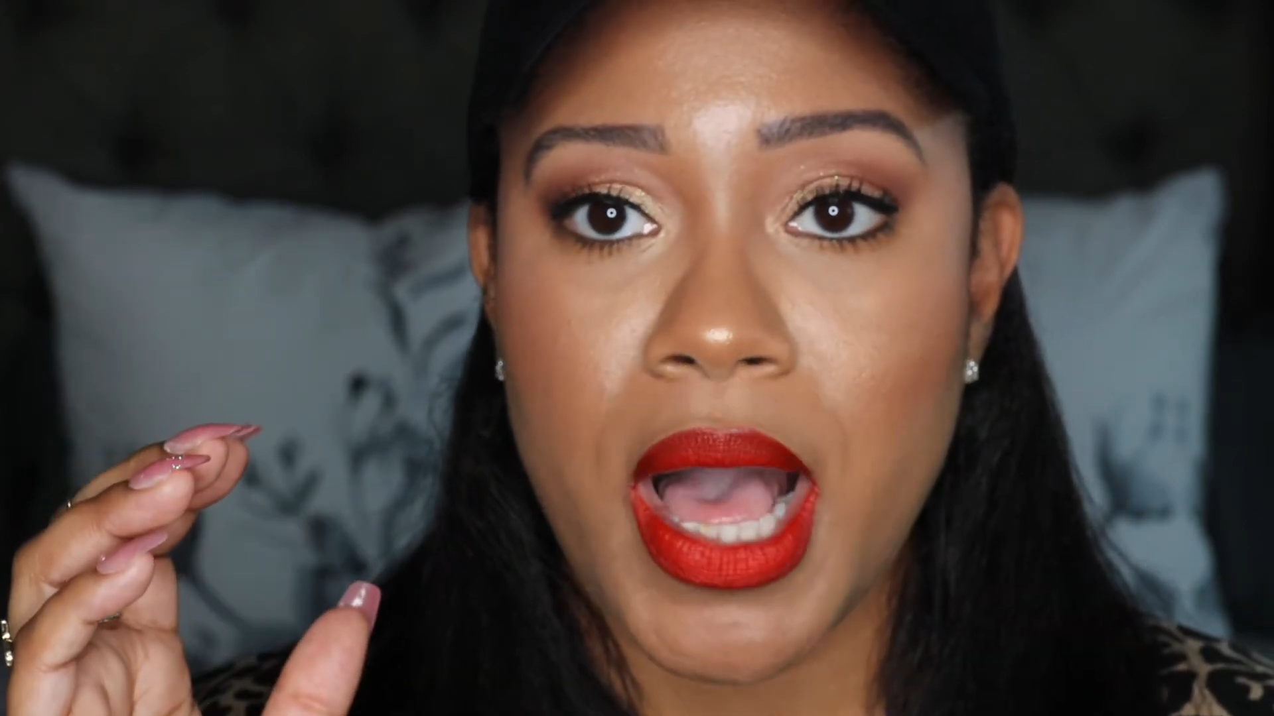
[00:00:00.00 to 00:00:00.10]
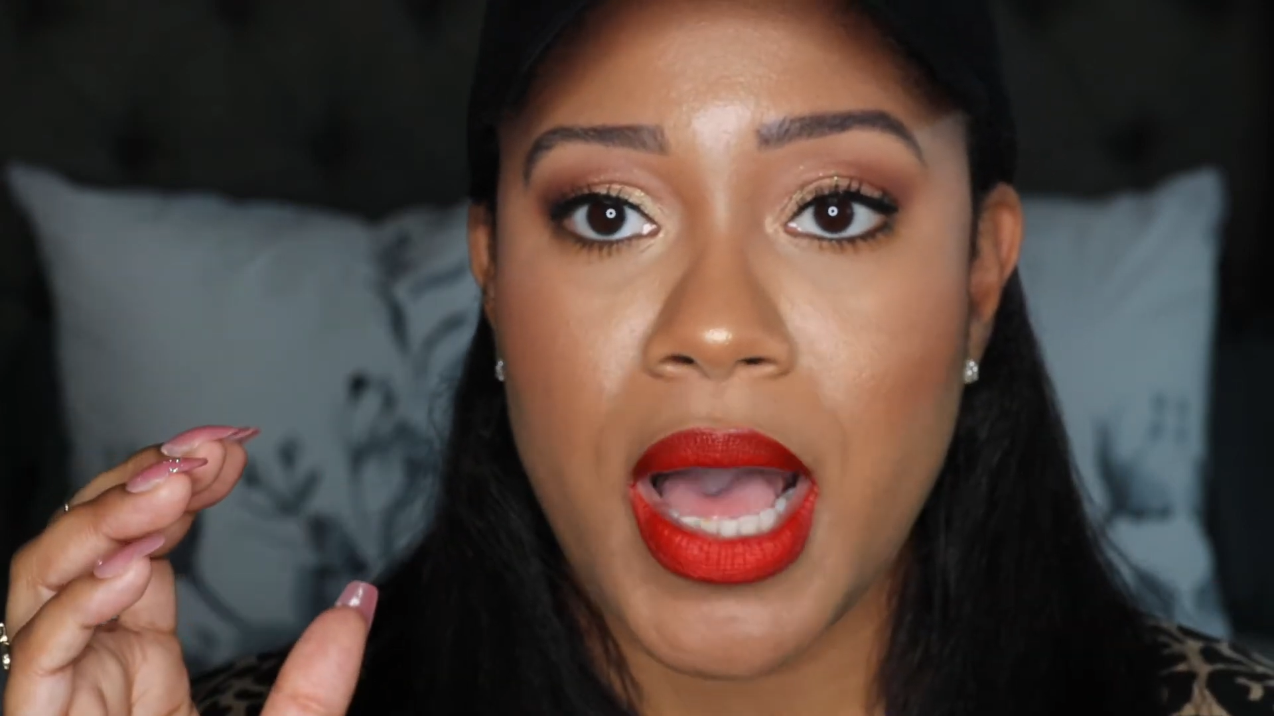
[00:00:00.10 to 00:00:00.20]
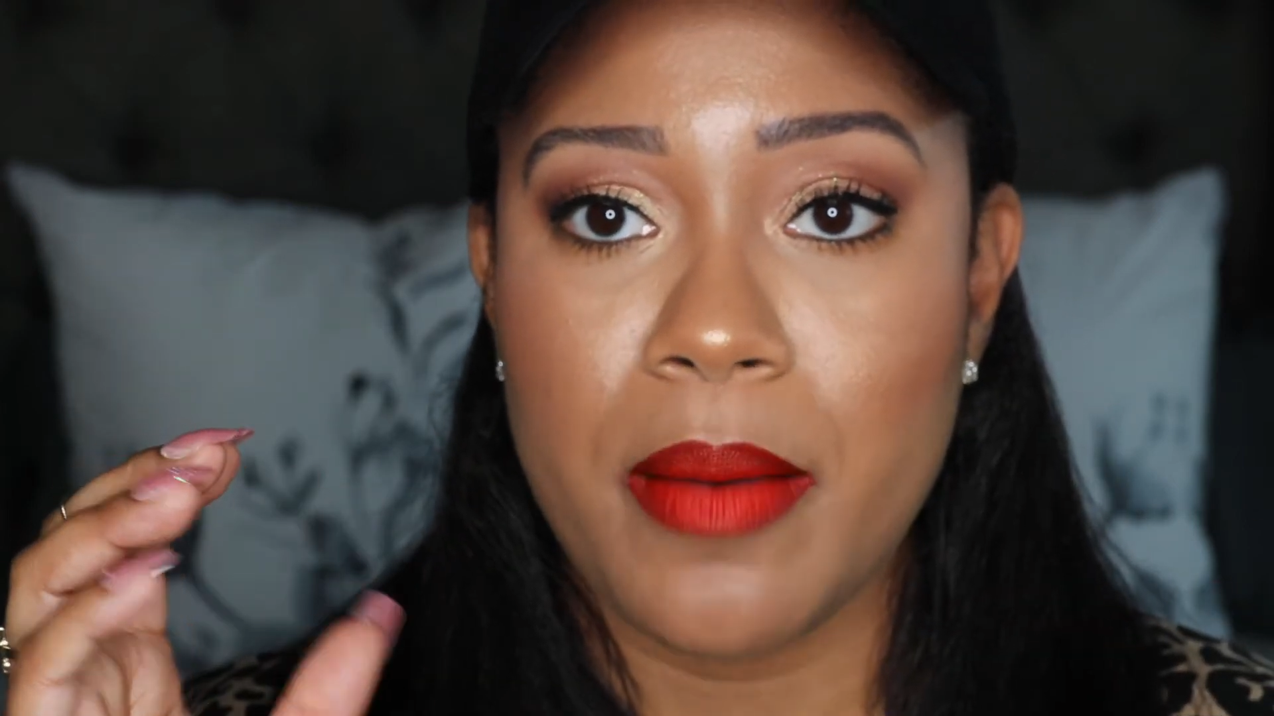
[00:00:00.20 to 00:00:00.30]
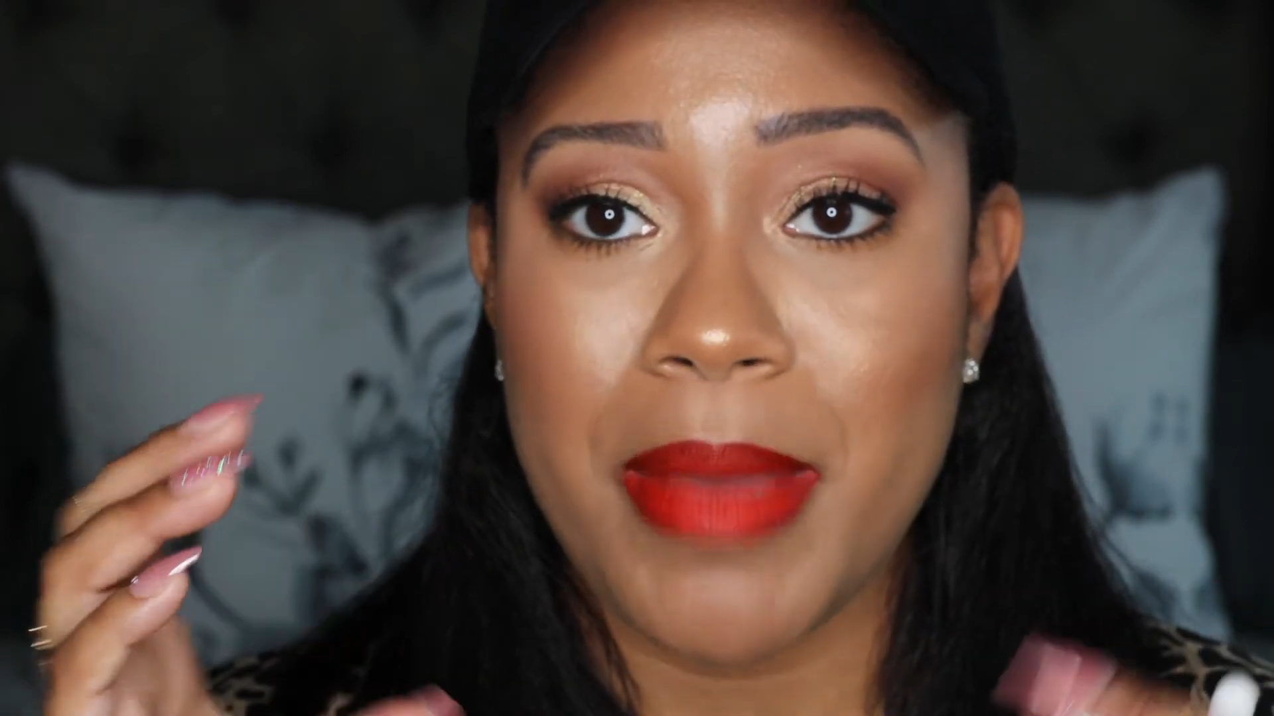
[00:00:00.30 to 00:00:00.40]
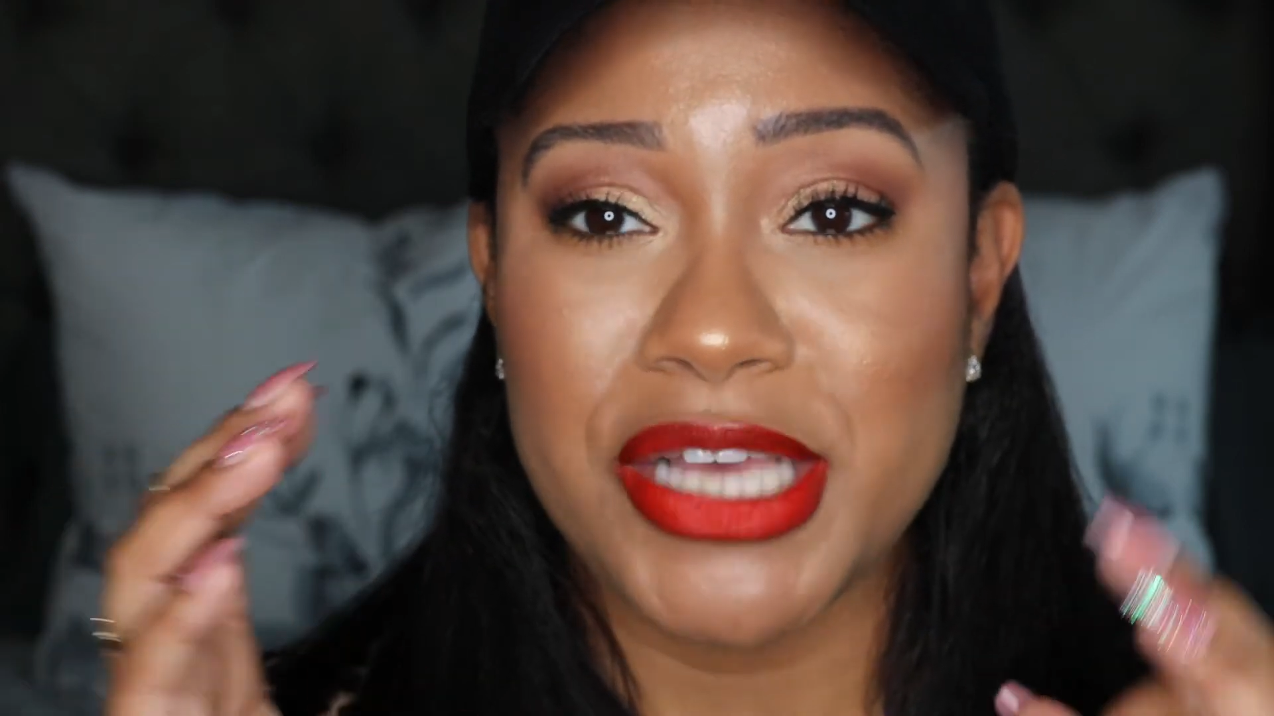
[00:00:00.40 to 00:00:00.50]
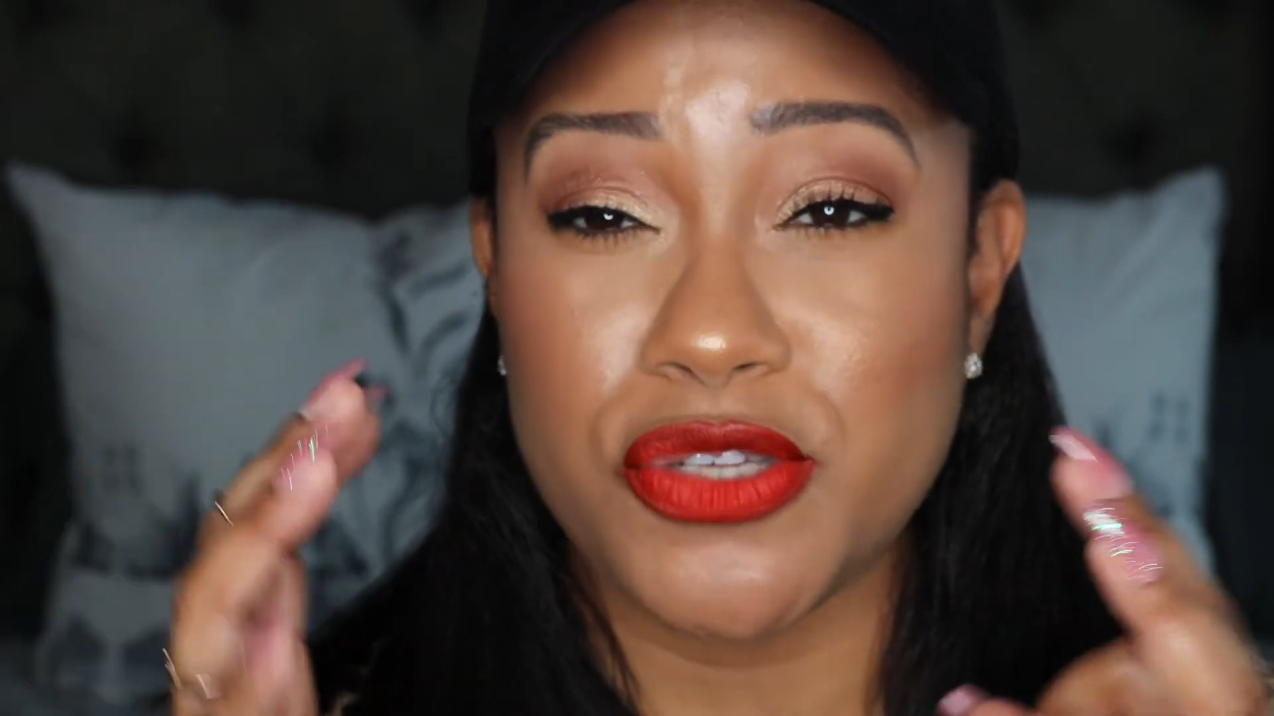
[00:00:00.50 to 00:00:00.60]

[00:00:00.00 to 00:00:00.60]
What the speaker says: my